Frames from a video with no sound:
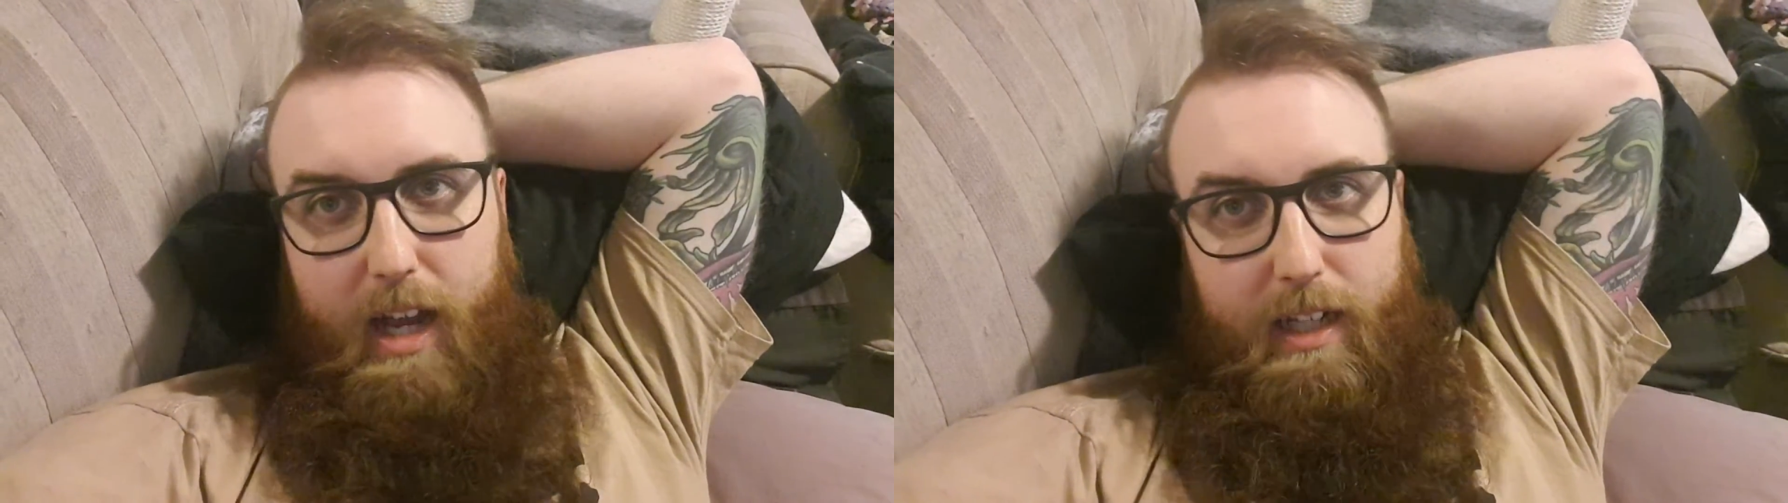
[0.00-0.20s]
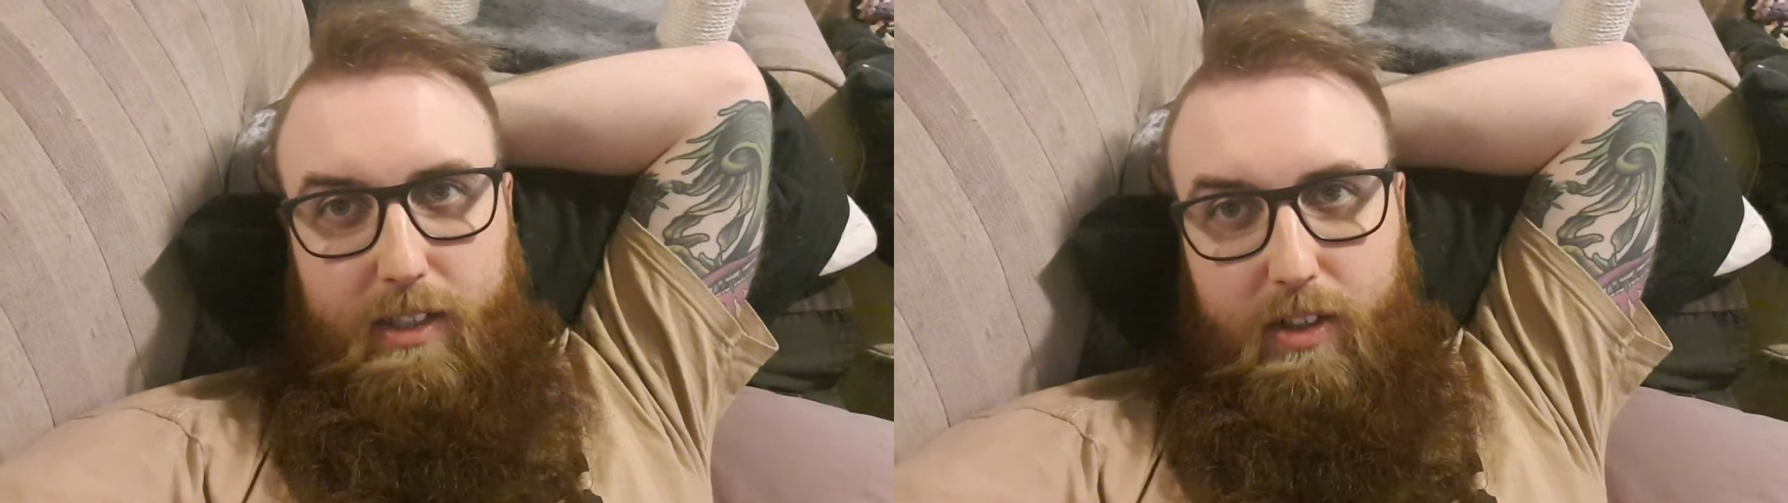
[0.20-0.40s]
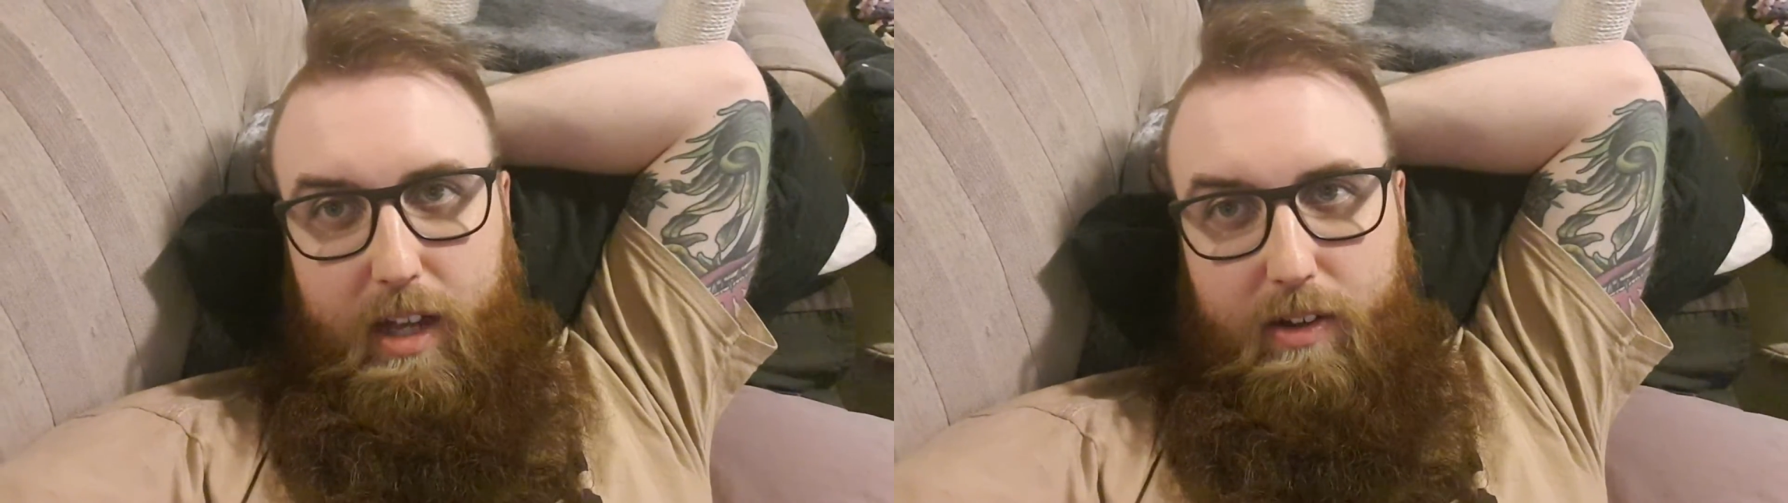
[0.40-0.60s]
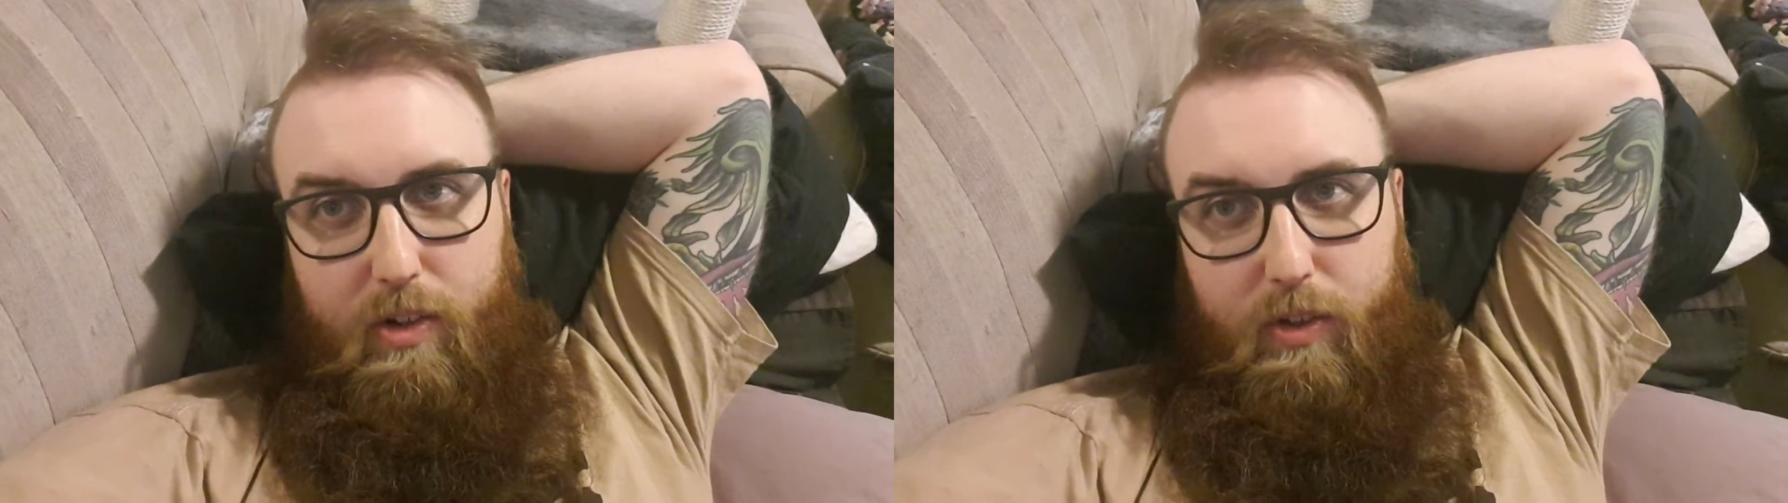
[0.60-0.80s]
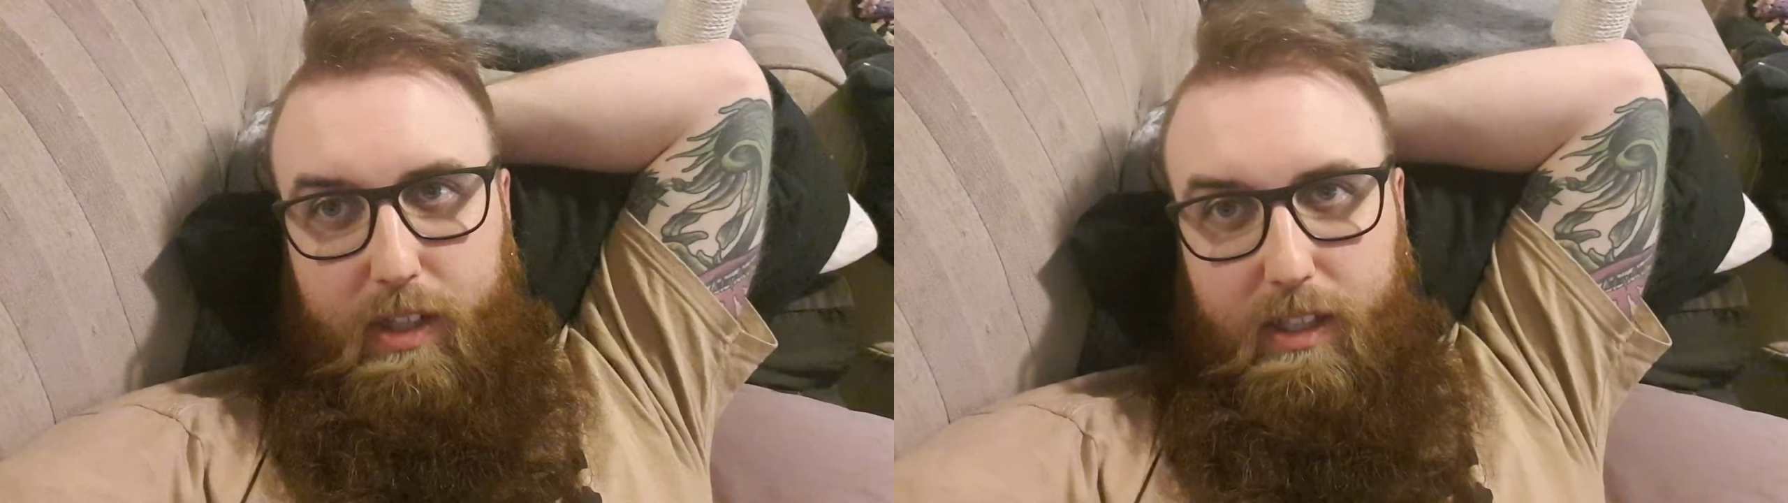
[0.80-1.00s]
hey, it's not how I
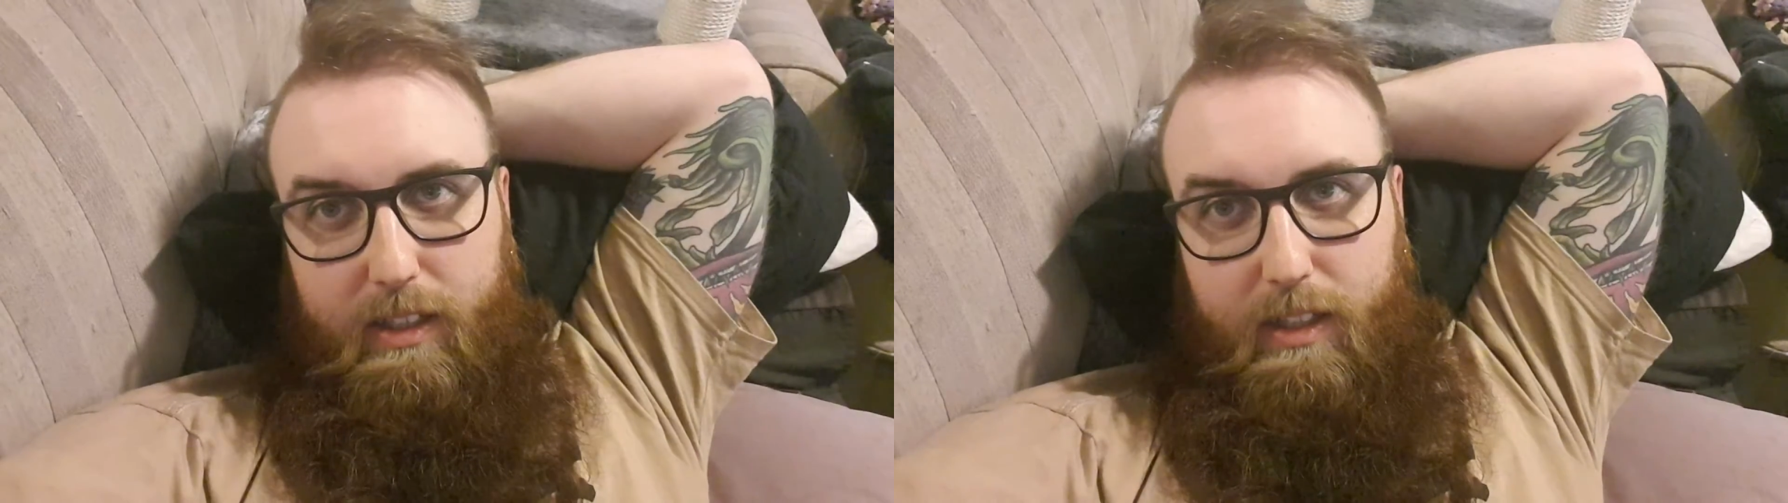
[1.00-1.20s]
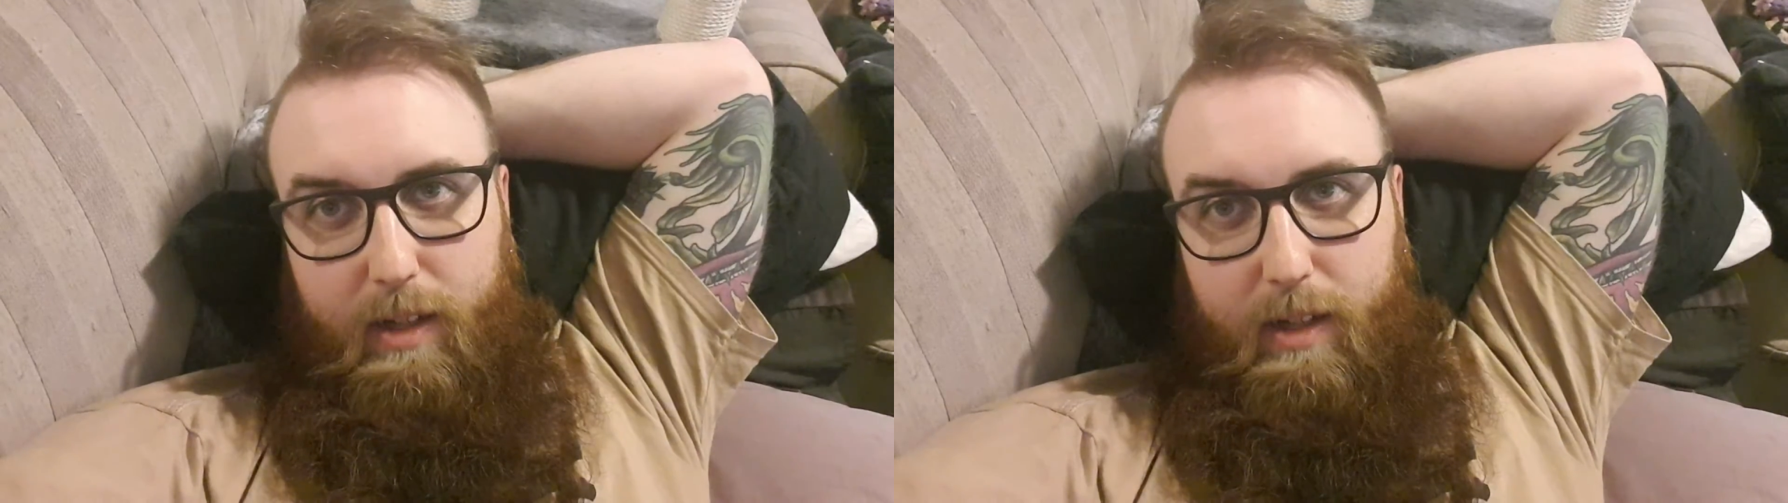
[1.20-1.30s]
do things.